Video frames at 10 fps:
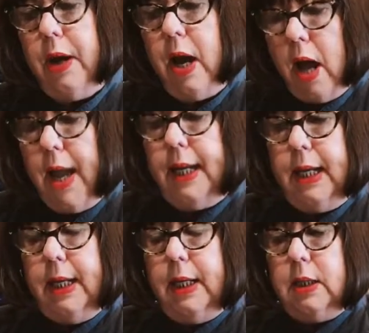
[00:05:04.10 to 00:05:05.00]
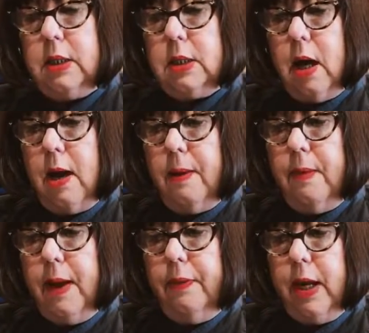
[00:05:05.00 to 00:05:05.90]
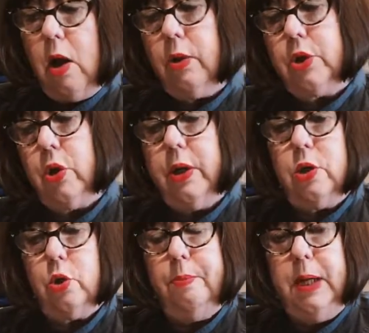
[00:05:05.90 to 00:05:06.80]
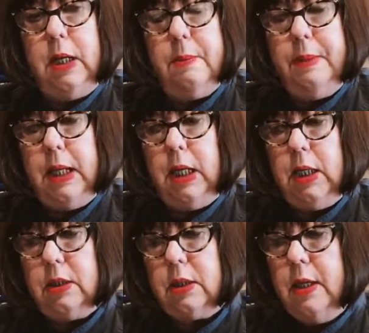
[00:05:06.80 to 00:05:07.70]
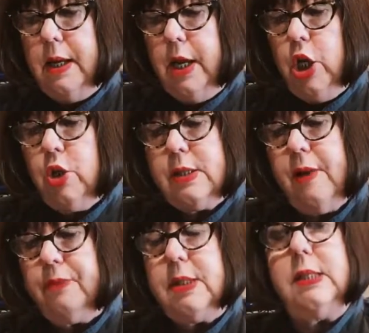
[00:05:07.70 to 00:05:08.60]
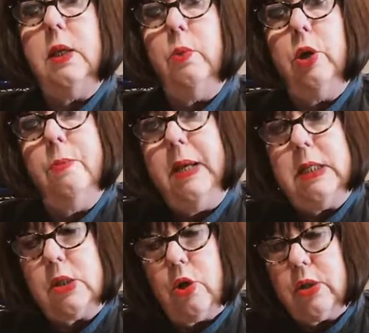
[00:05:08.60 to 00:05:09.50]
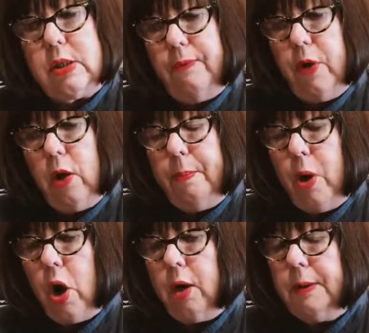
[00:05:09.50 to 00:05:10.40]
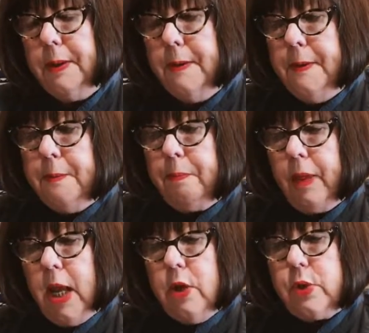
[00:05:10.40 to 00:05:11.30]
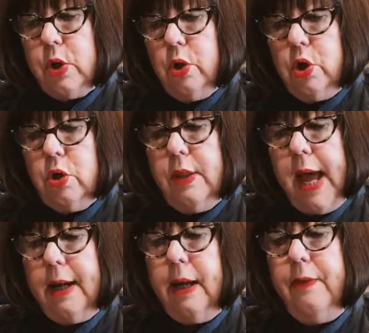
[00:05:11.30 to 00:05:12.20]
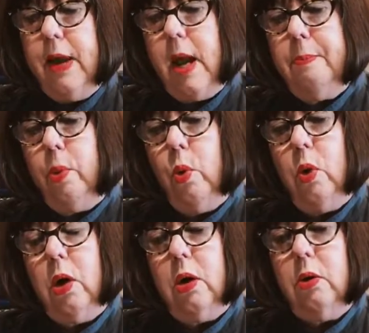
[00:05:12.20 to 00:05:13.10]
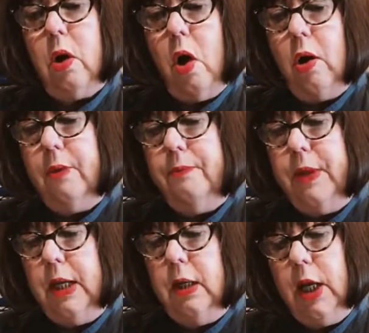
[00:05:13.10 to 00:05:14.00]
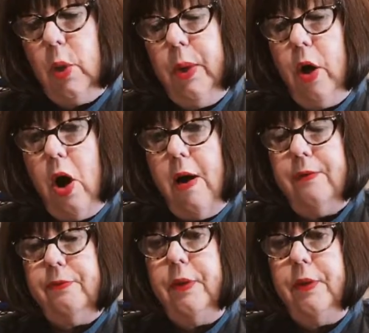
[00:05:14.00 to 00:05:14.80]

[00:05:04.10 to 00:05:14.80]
a high heat, and then I'll turn it to a medium heat. You just have to see when your meat starts to fall apart. So you do that, and then I pour all of the liquid off,